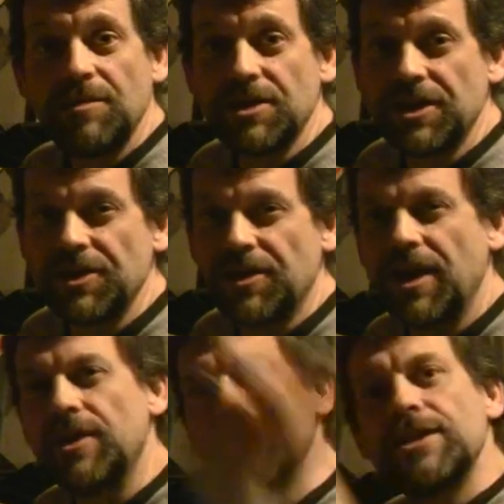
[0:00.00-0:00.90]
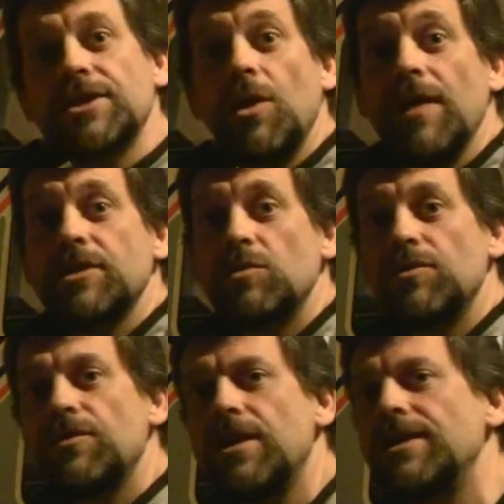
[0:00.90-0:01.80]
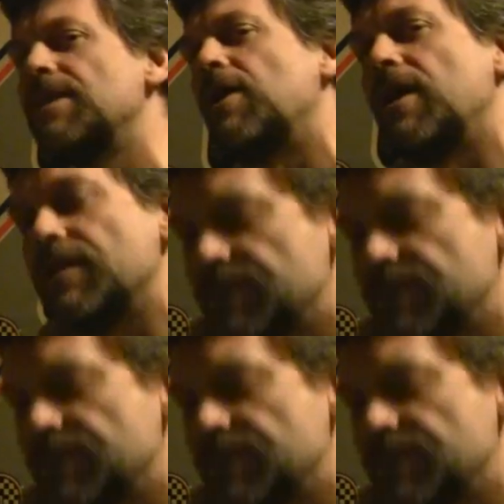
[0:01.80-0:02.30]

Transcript: I'm just kidding around. Let's go have some more fun. Come on.